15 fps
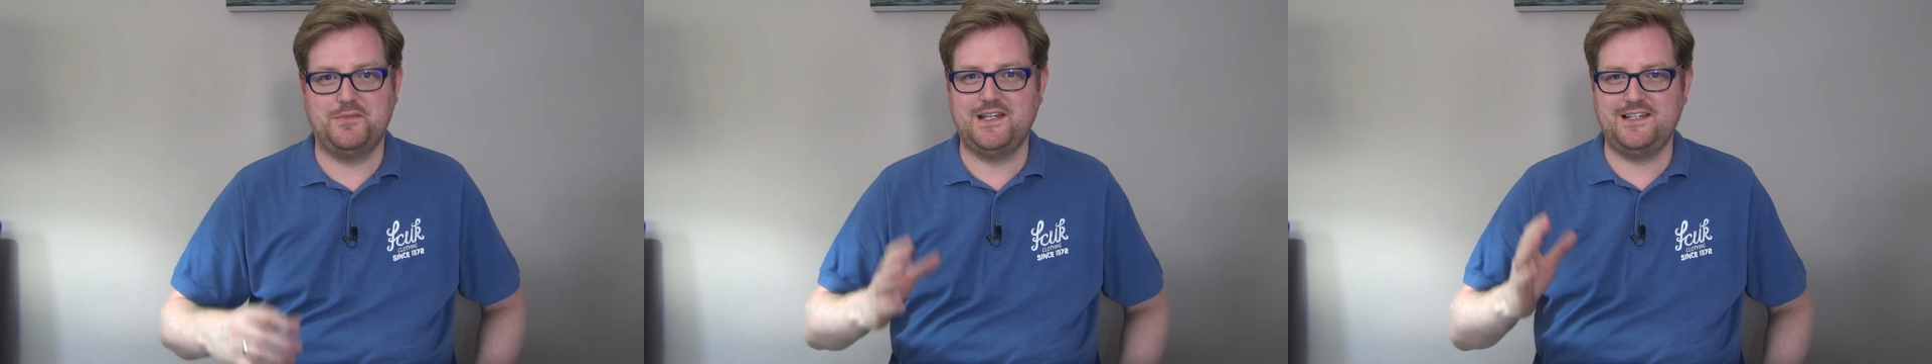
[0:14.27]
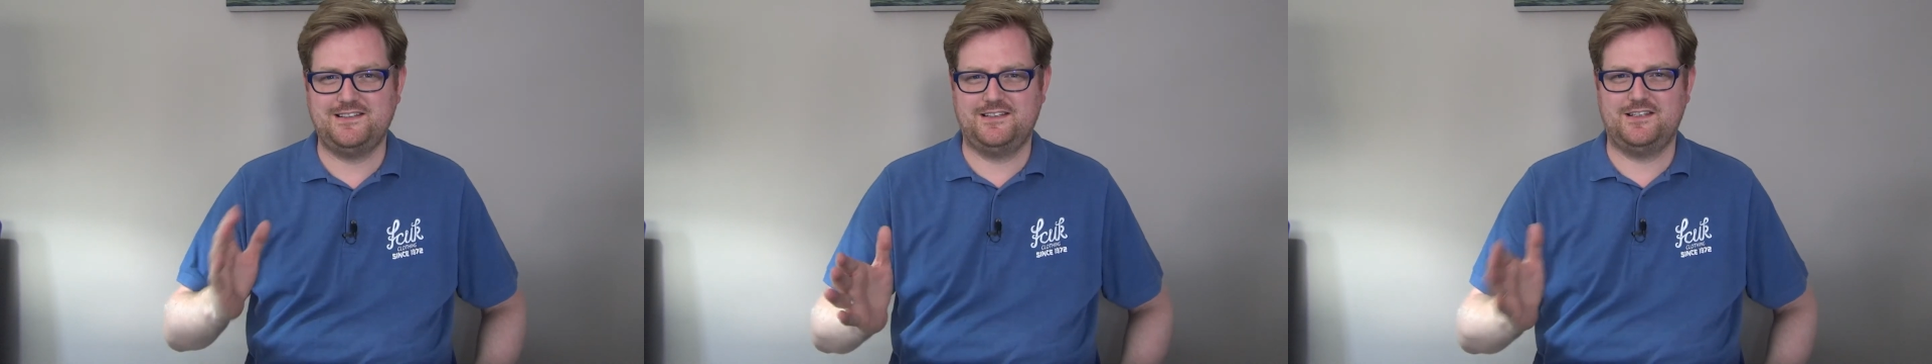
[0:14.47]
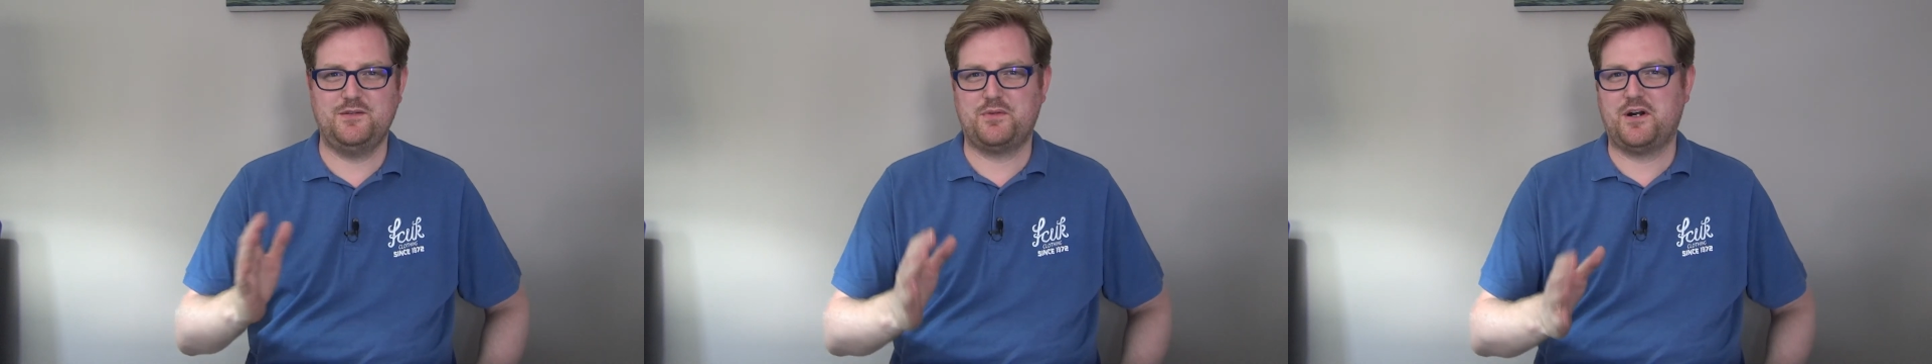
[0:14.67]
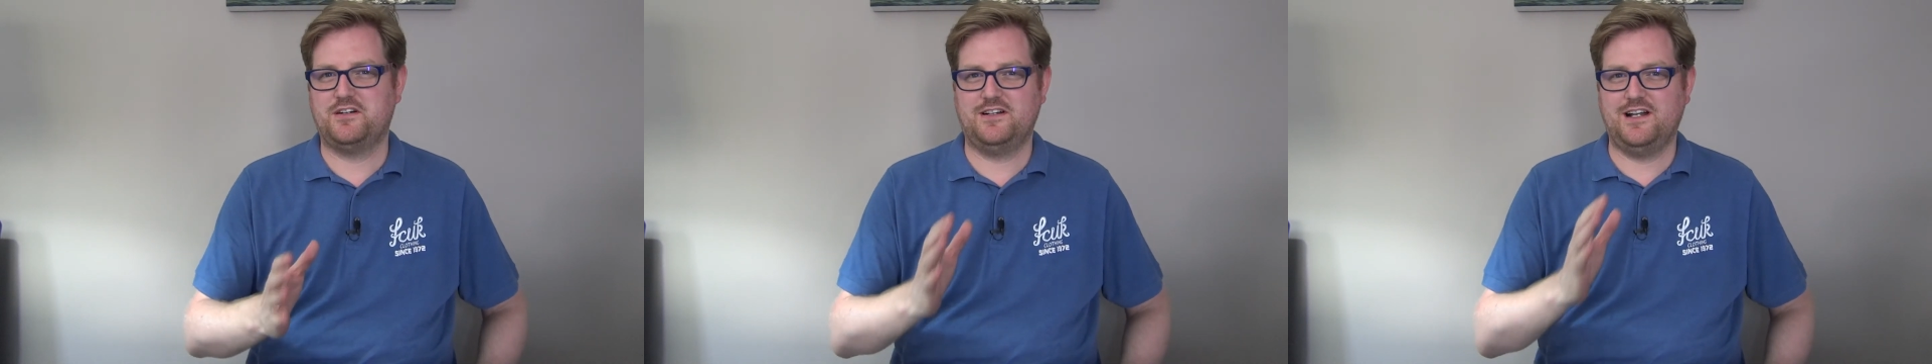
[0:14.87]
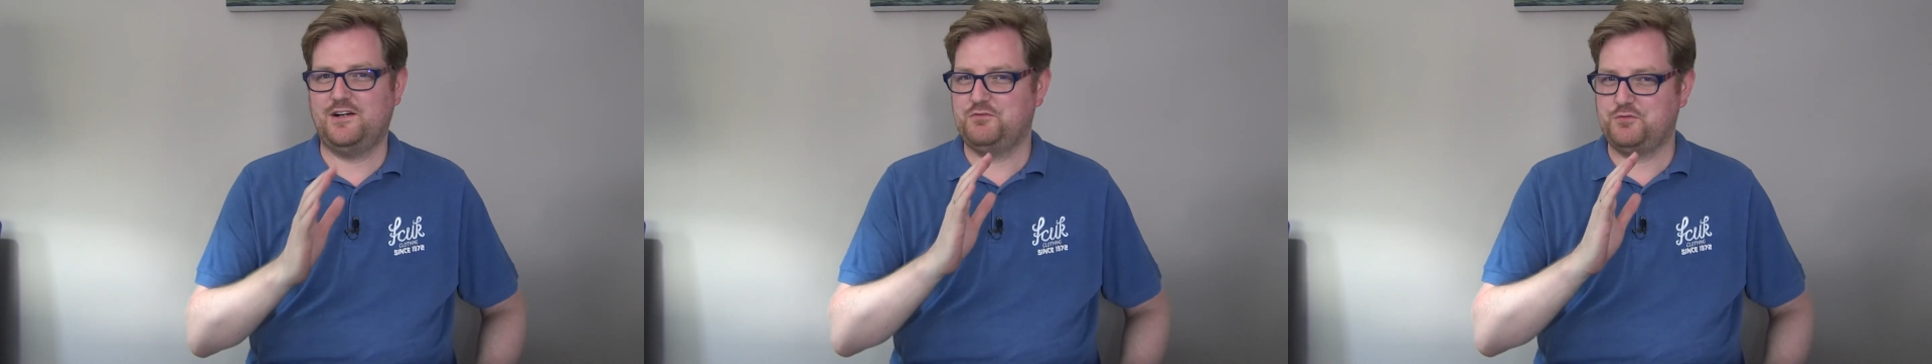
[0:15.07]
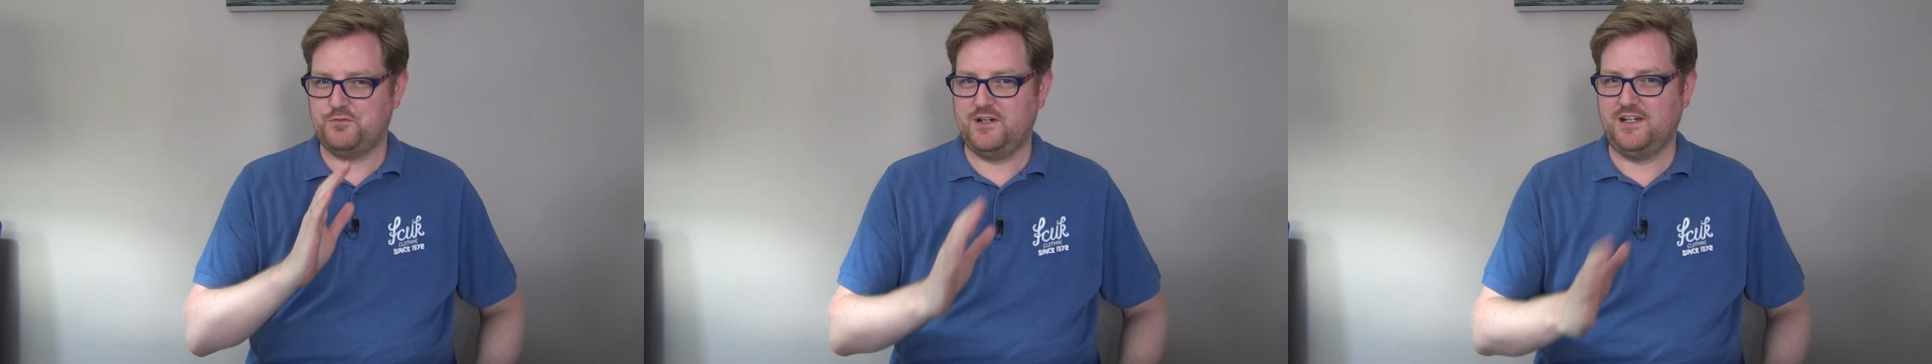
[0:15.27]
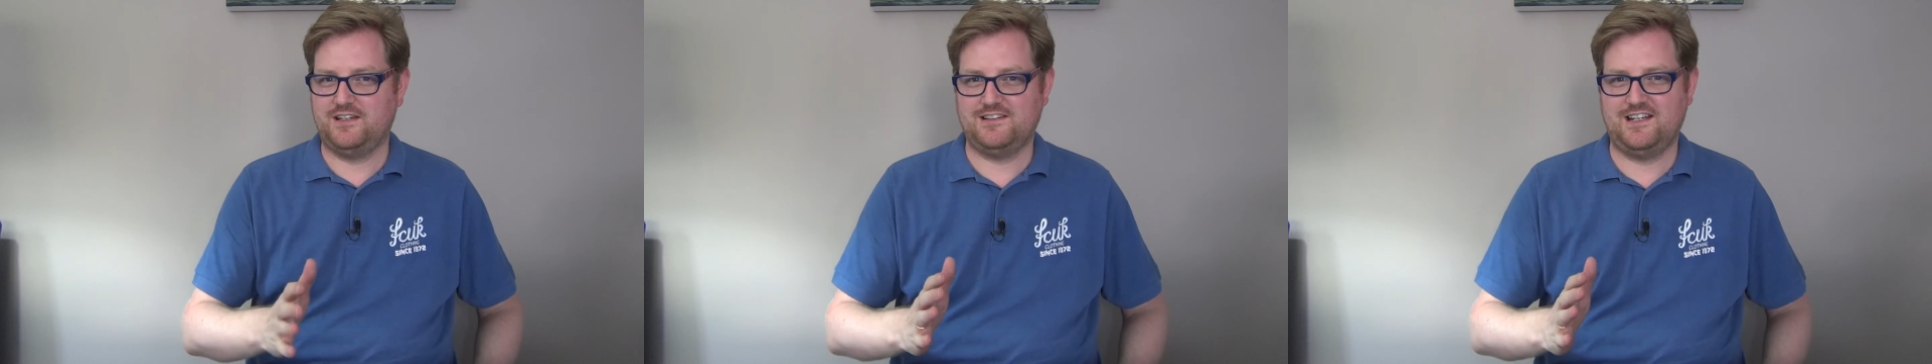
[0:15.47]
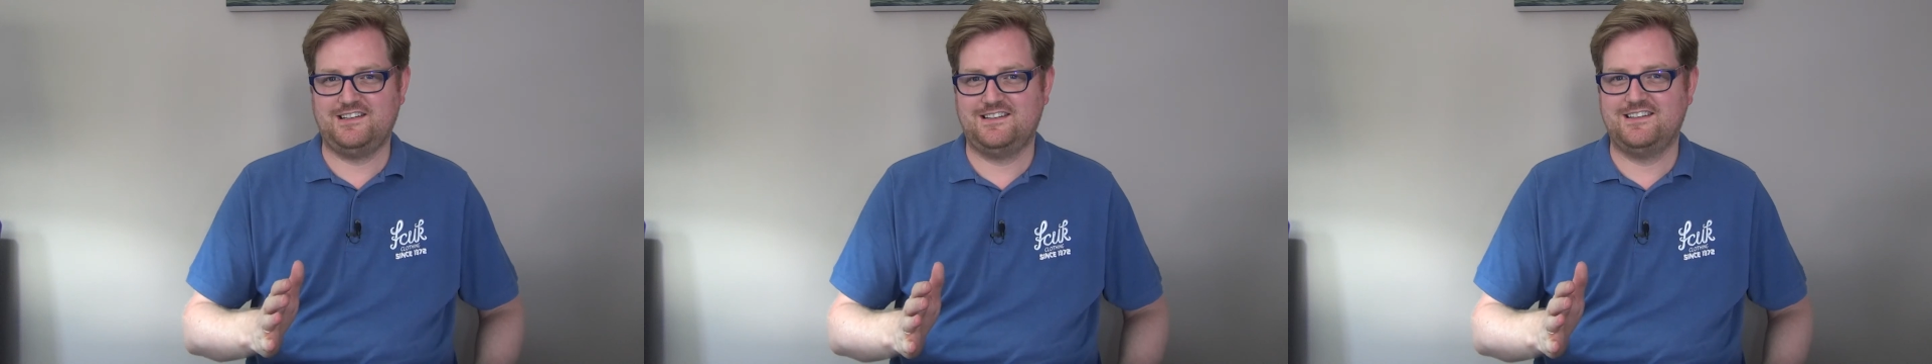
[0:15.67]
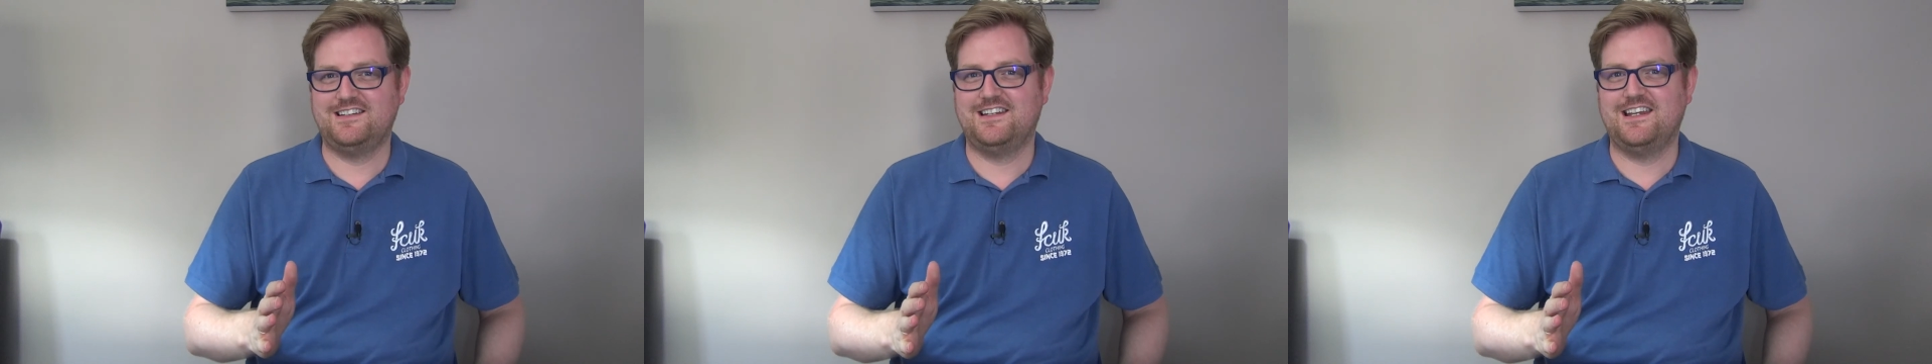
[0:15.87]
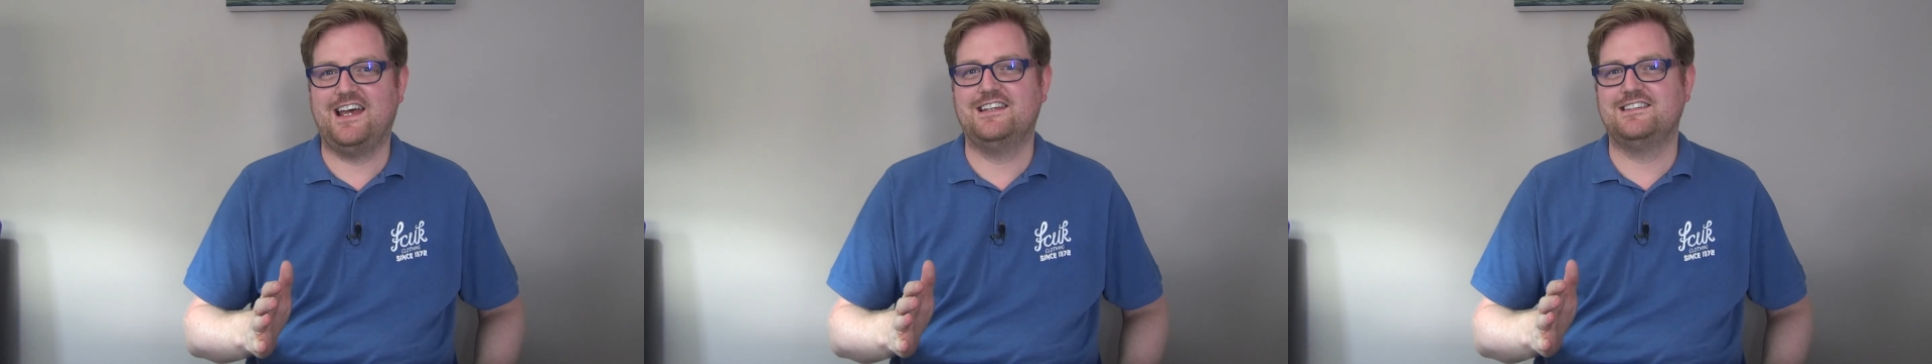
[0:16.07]
but this is the product I was really excited
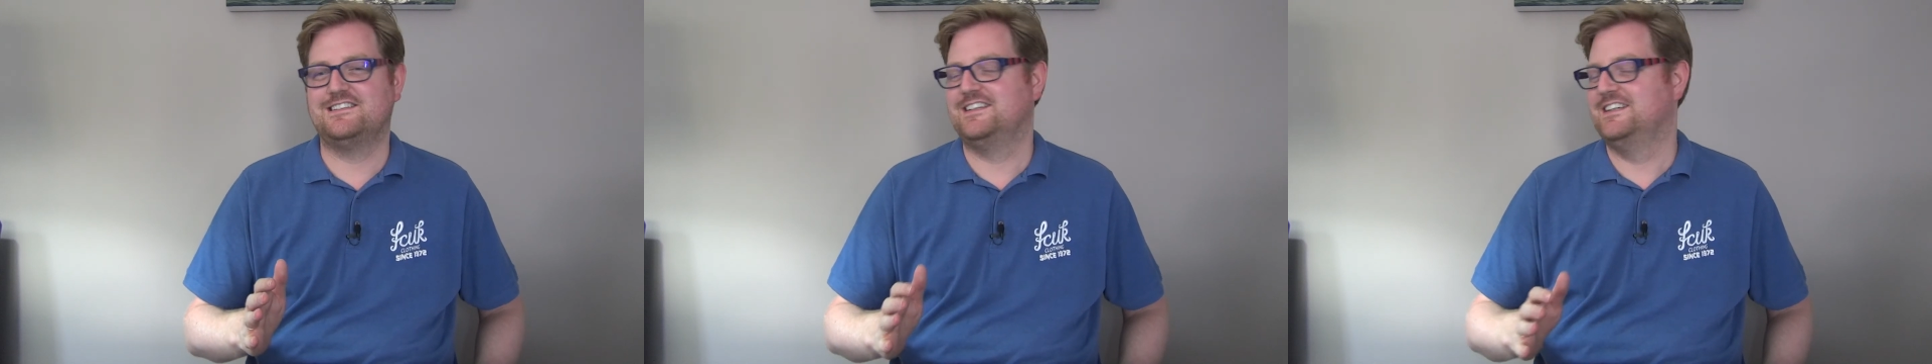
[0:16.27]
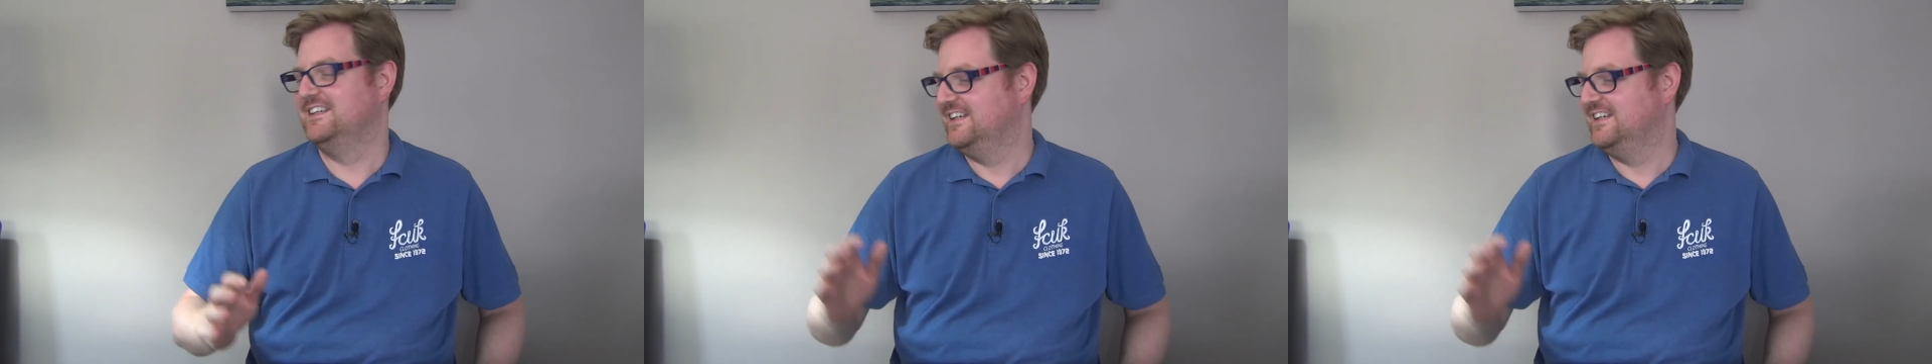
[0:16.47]
to test.